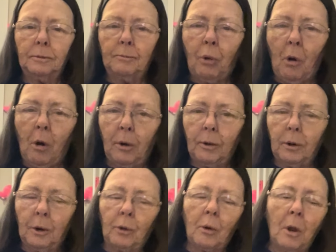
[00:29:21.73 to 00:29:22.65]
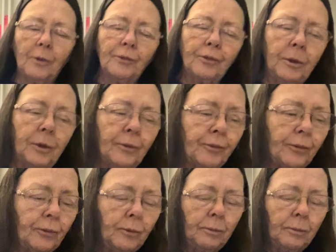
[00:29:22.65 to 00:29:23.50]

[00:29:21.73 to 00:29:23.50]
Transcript: part across these